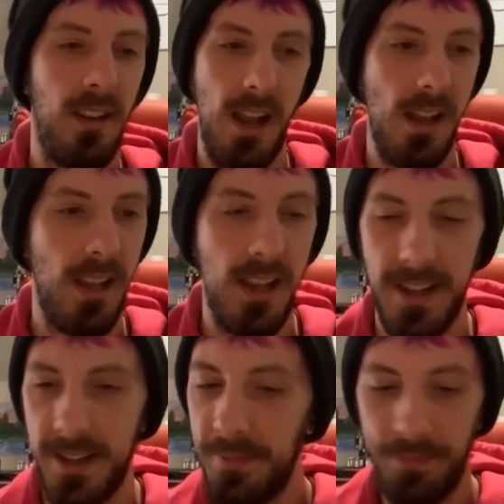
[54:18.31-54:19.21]
And
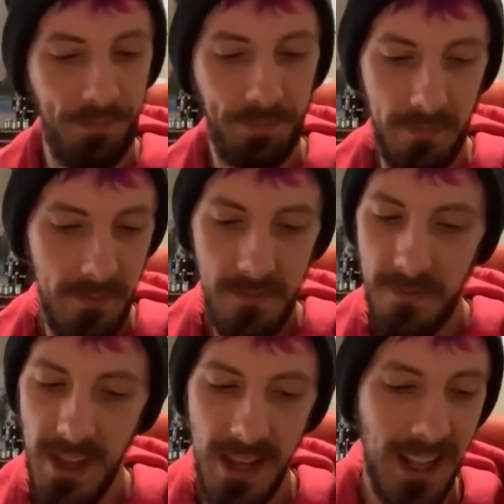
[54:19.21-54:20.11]
like,
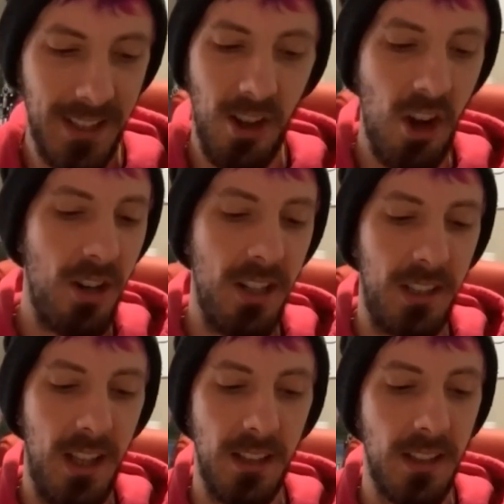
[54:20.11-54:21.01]
that's the
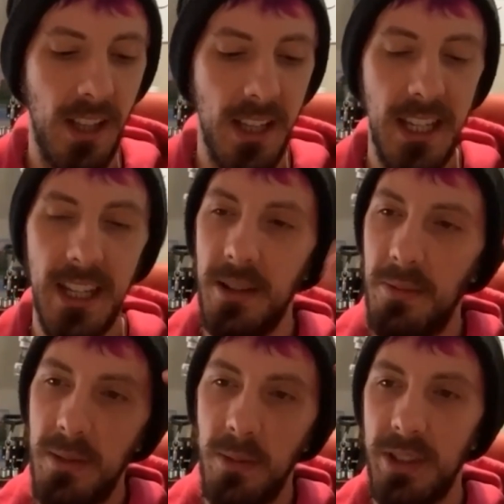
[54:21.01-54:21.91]
hardest thing to like get into
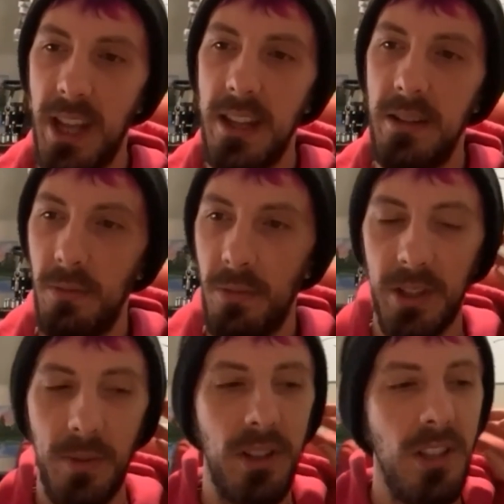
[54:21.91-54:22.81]
people's head,
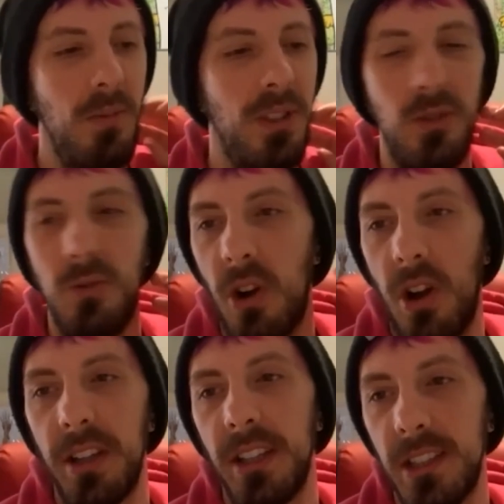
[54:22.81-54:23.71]
especially with
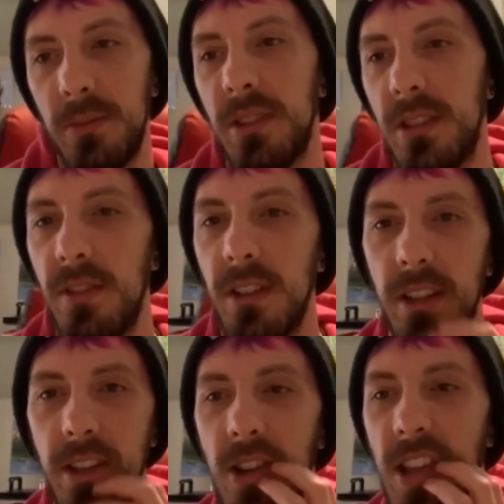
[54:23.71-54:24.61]
drawing. And
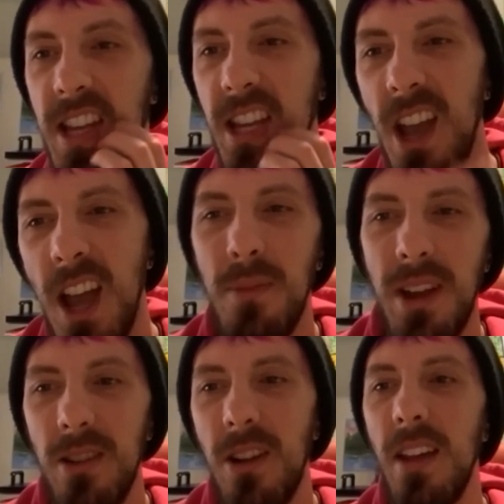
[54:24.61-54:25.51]
specifically, they're like, but
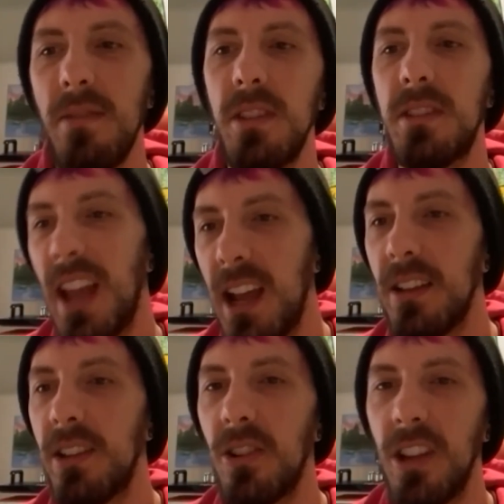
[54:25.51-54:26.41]
I don't have the
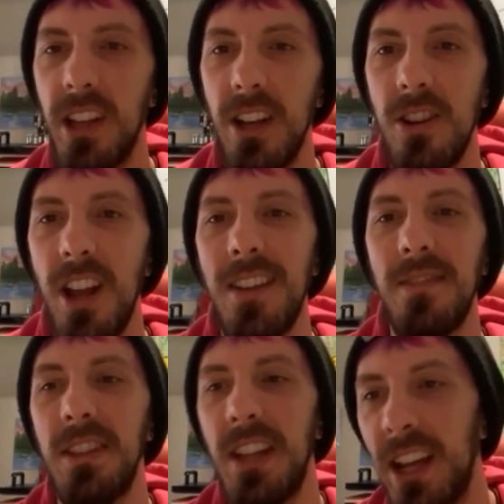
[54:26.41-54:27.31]
talent, or like, I don't have
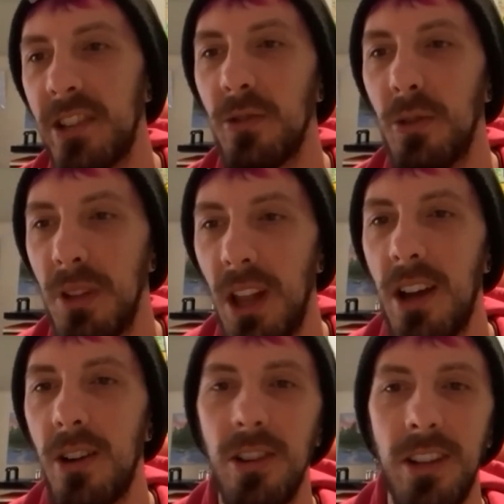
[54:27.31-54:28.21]
the natural
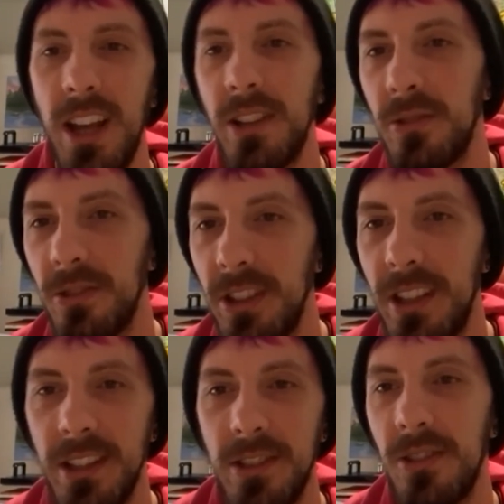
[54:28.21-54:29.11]
blah, or the natural
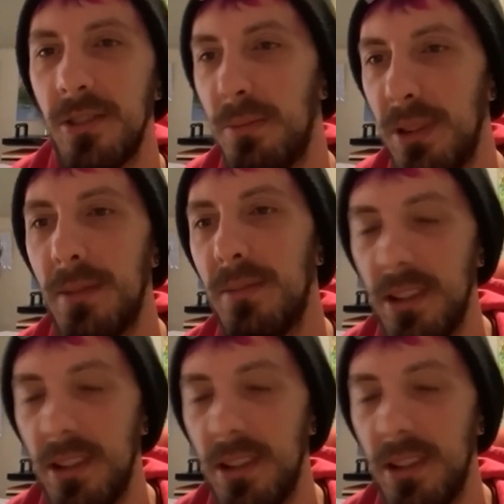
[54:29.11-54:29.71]
this, or the blah.